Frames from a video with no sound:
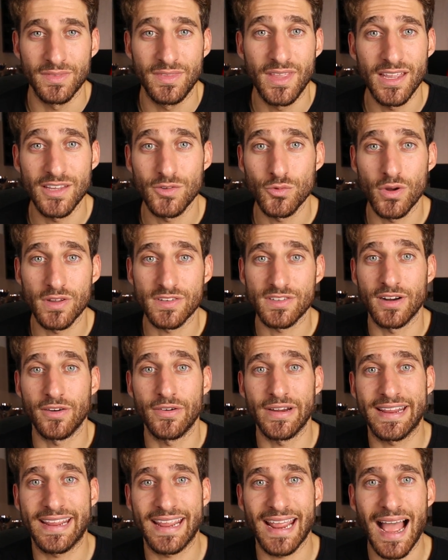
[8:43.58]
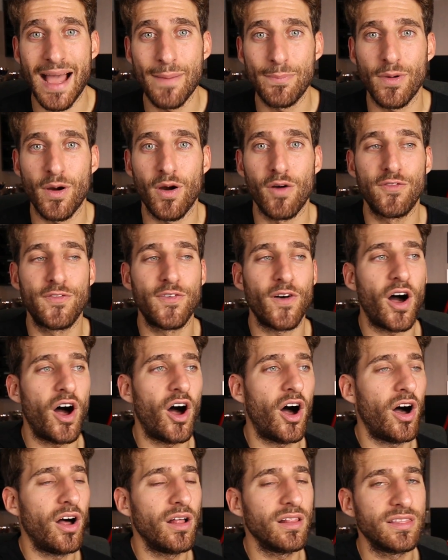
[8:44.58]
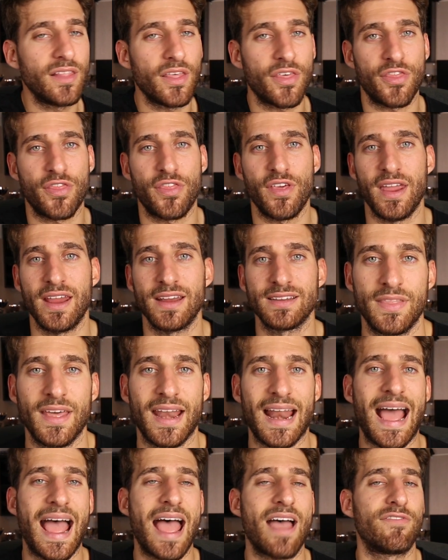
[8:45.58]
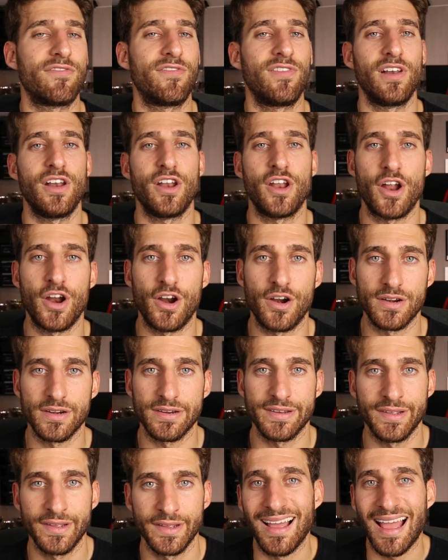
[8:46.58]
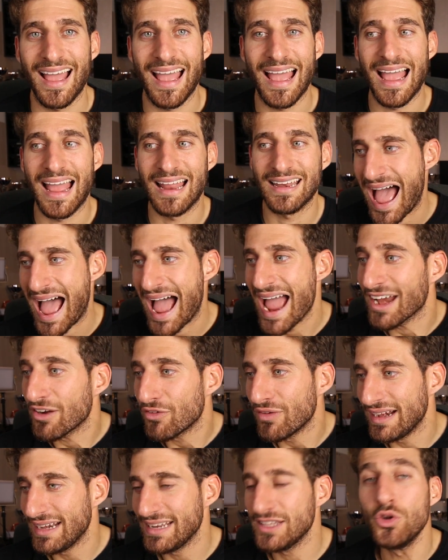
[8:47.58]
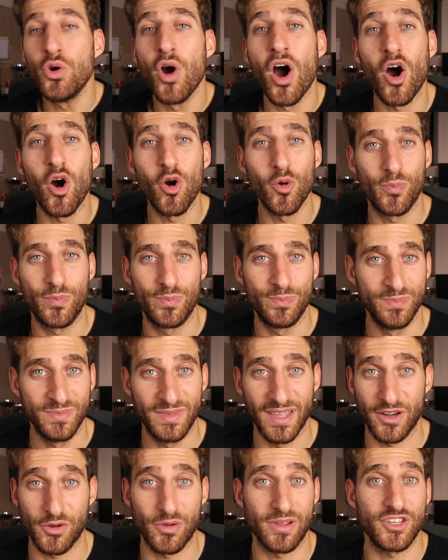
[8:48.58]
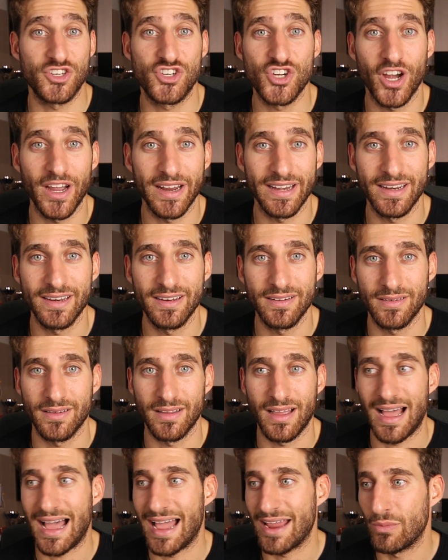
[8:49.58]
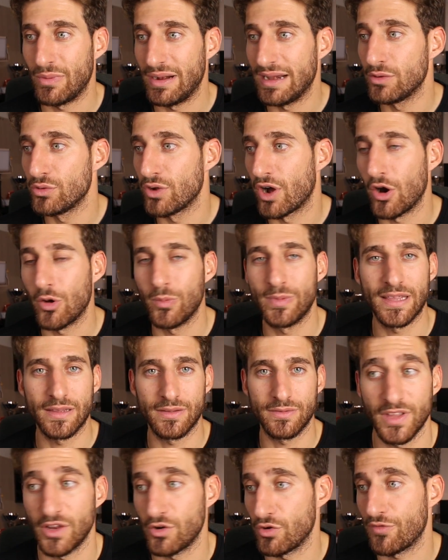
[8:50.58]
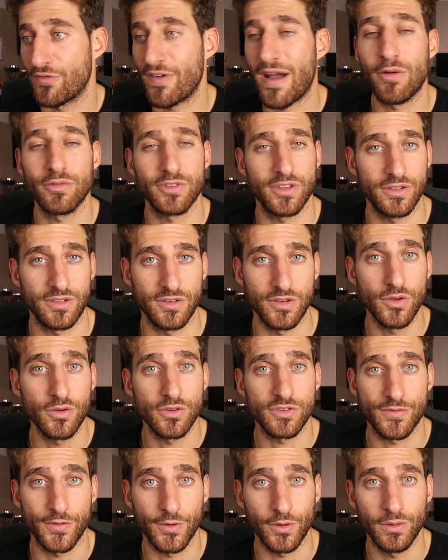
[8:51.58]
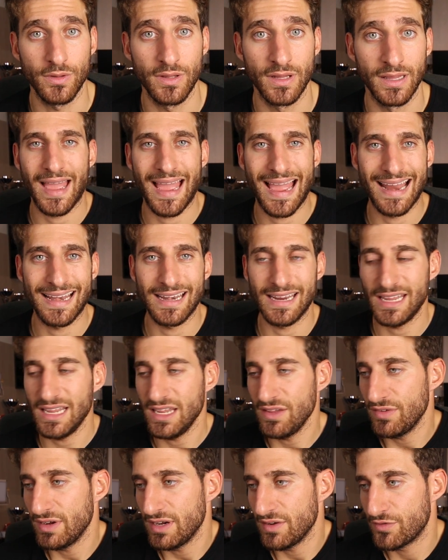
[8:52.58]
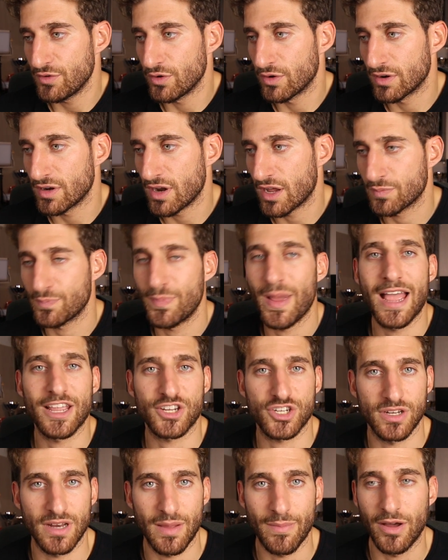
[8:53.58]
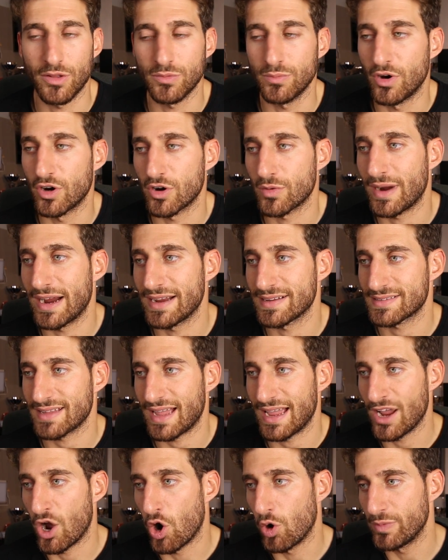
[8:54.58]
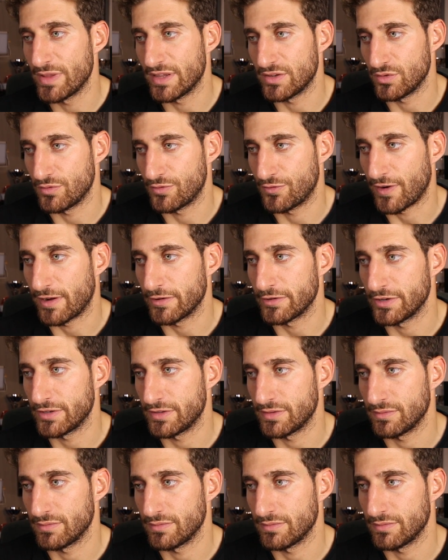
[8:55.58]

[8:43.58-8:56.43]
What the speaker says: This was a recap of all the things that I have learned, and I really do hope that you enjoyed it. I really do hope that you found it useful, and even if you're not passionate about motorbikes, I hope that you found it